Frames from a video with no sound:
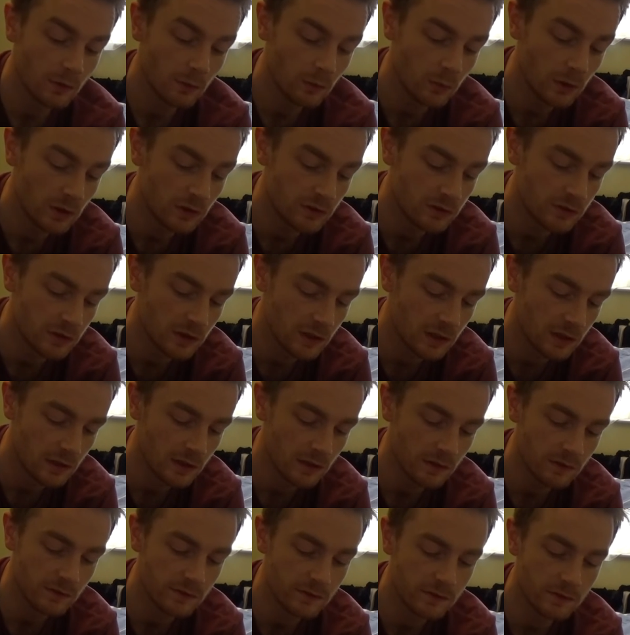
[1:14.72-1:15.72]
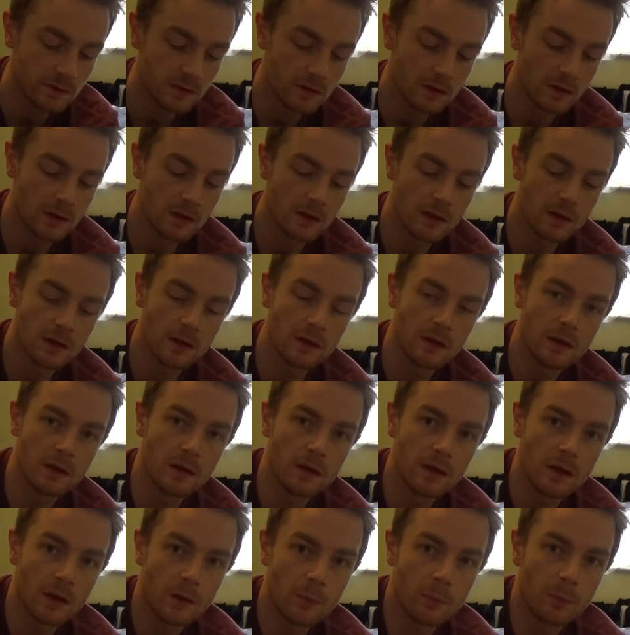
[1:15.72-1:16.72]
which is
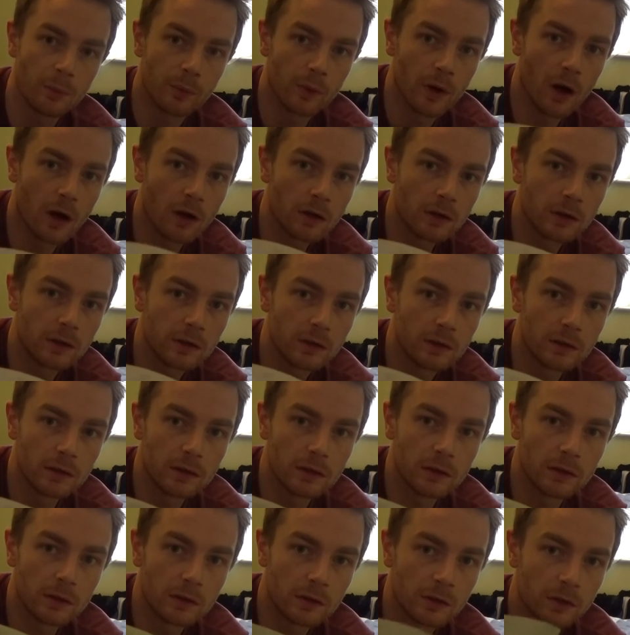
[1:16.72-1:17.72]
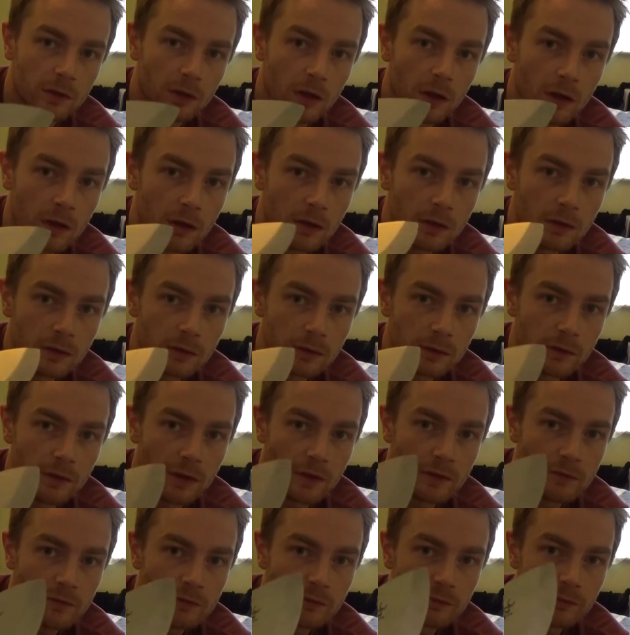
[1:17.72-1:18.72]
a BROC claw
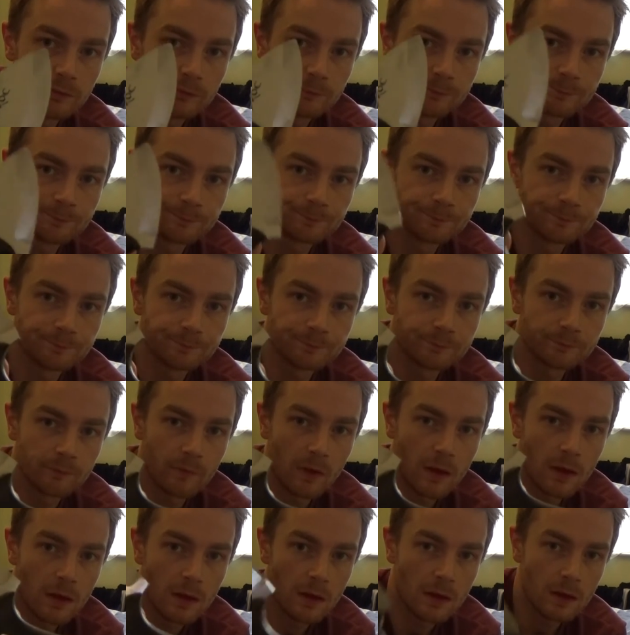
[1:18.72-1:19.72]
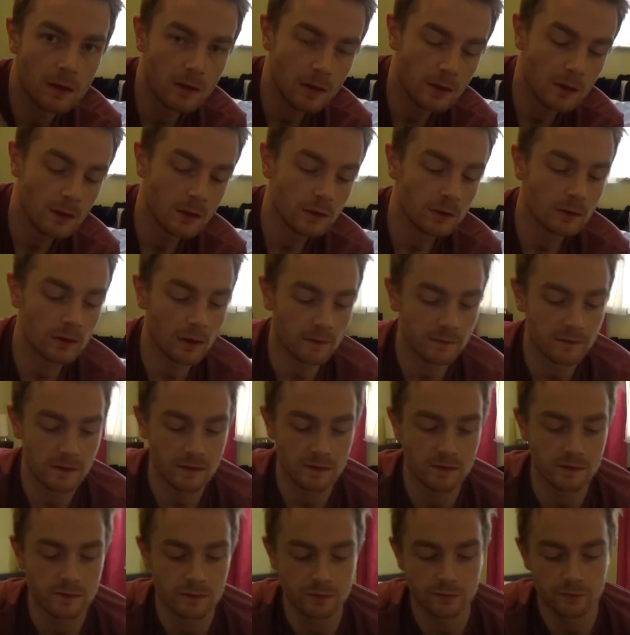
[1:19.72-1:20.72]
knife. Got
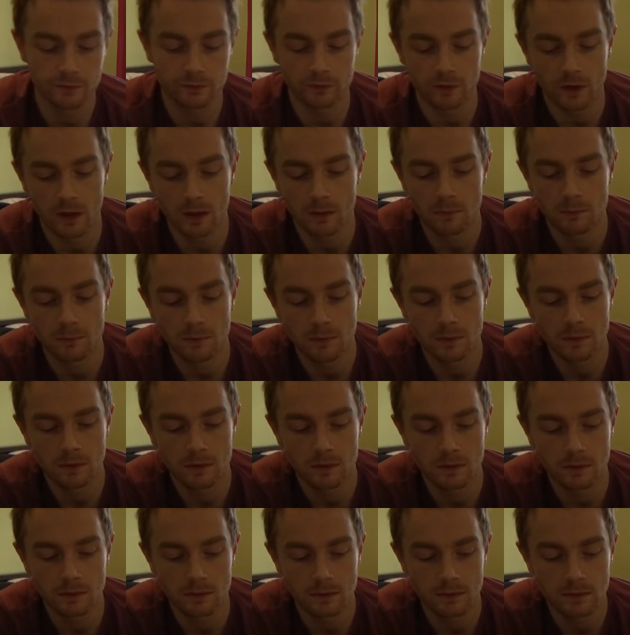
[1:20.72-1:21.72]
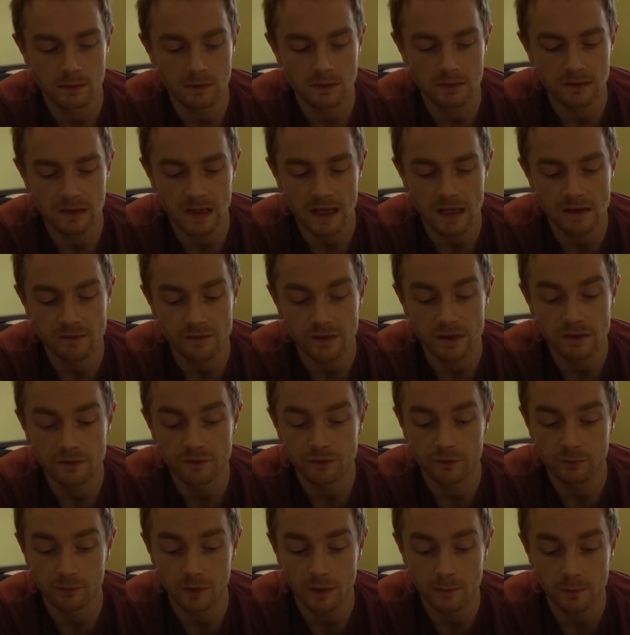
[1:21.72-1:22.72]
this from Davey
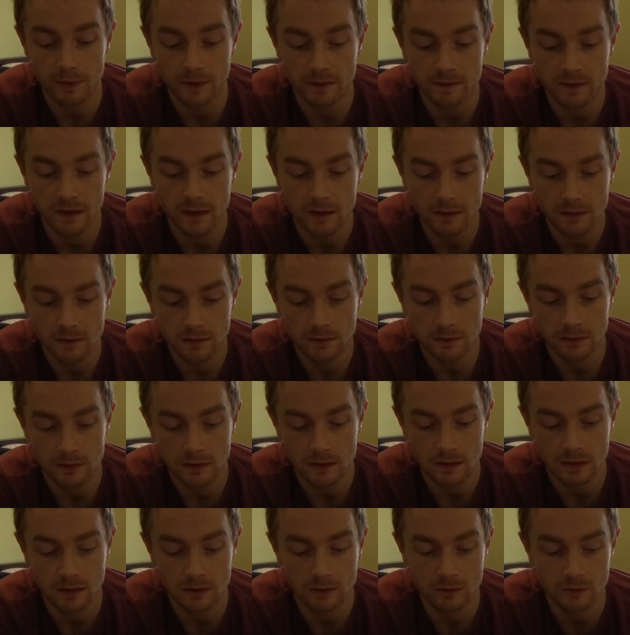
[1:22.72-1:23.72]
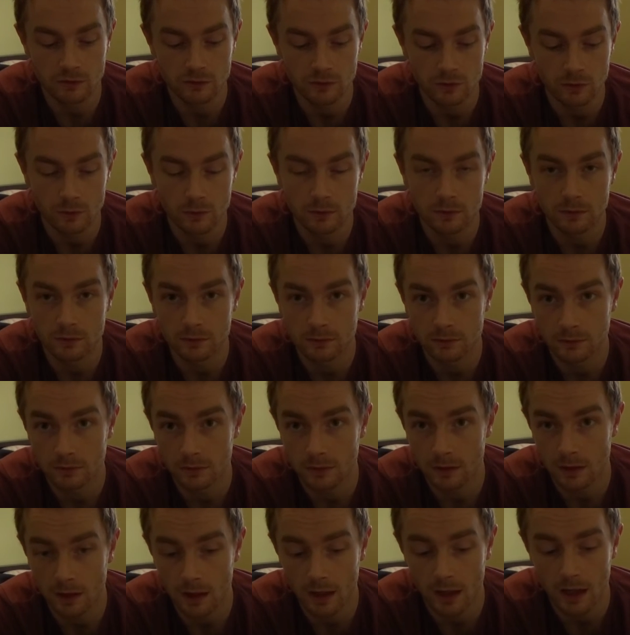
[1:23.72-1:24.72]
for my birthday in June
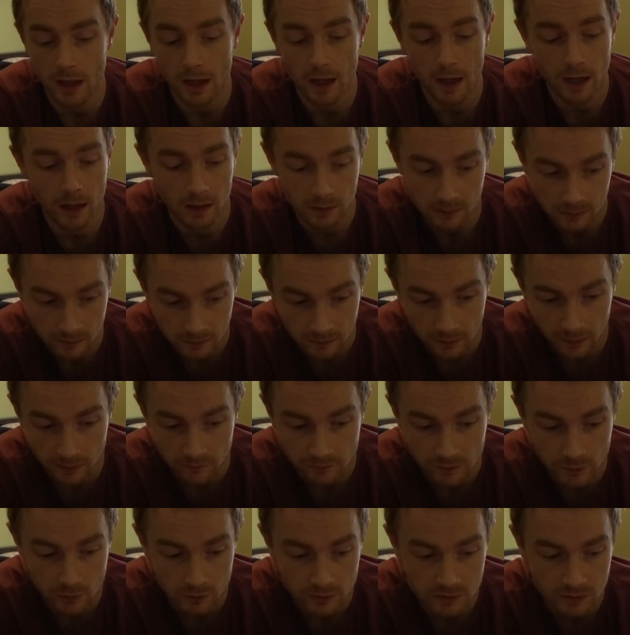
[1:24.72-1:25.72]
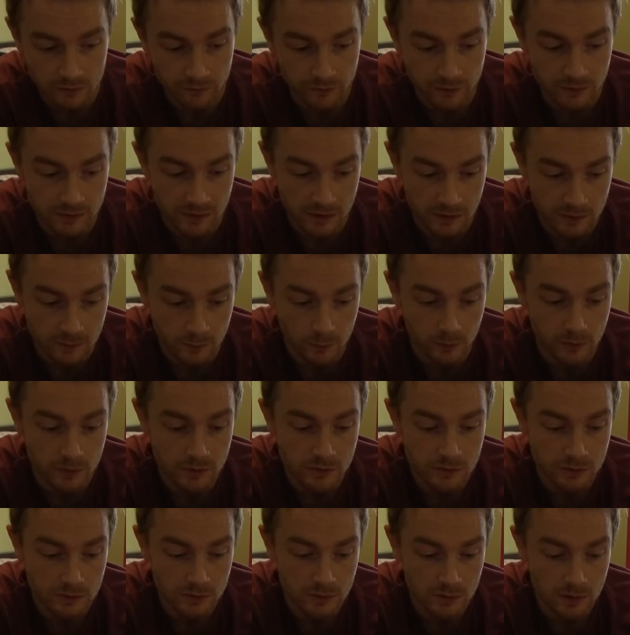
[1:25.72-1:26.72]
and I've used it for six
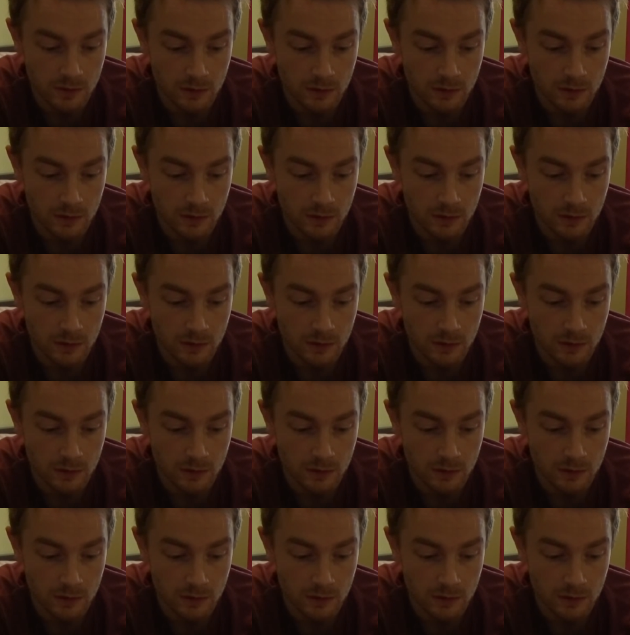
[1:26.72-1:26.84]
months